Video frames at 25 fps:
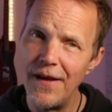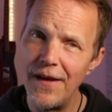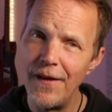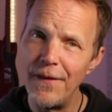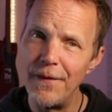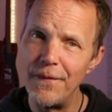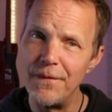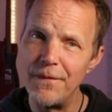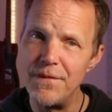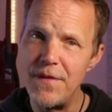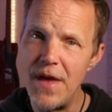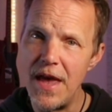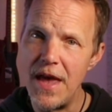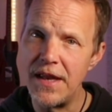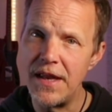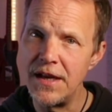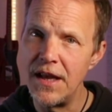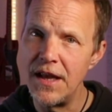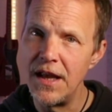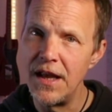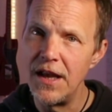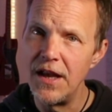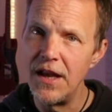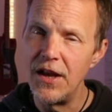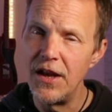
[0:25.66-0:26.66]
then
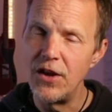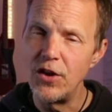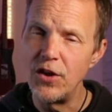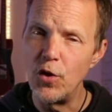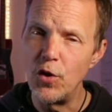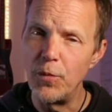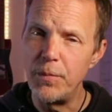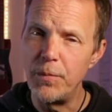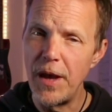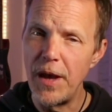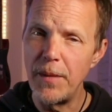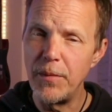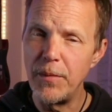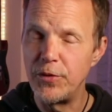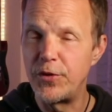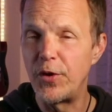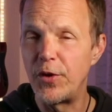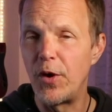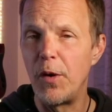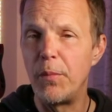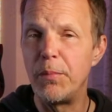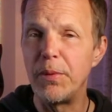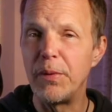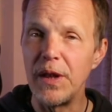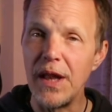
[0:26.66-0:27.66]
you'll be able to
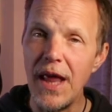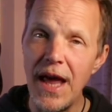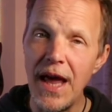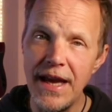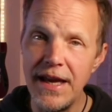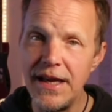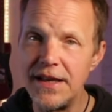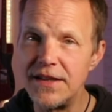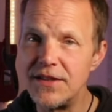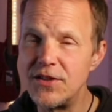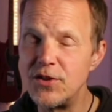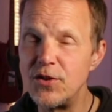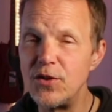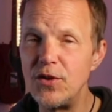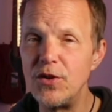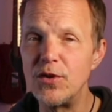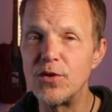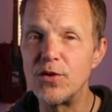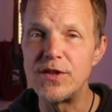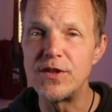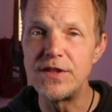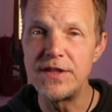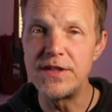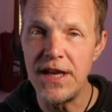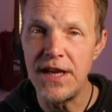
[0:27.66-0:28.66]
apply it to your
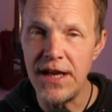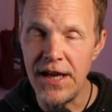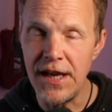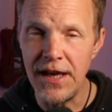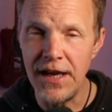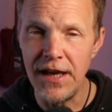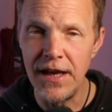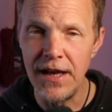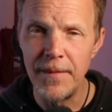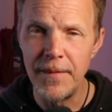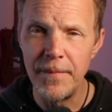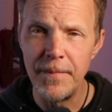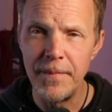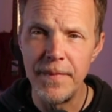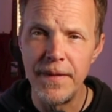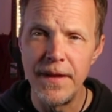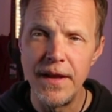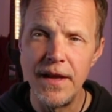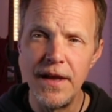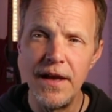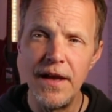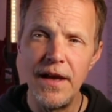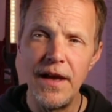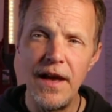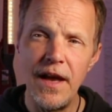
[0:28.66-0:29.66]
singing.
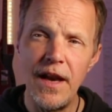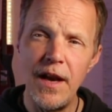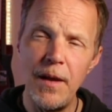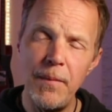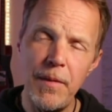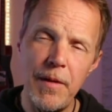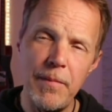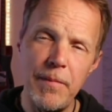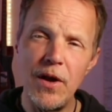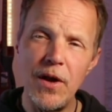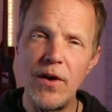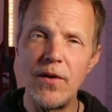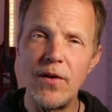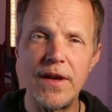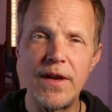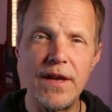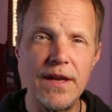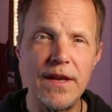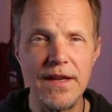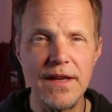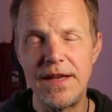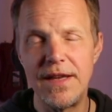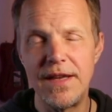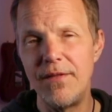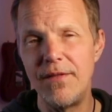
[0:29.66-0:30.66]
And maybe I'll
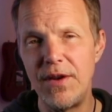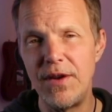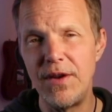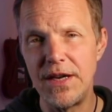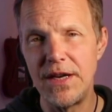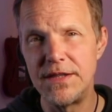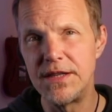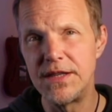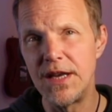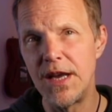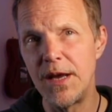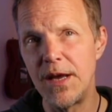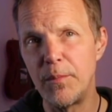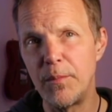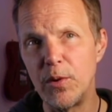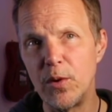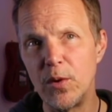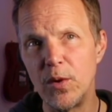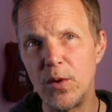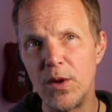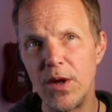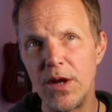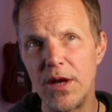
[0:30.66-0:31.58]
give an example.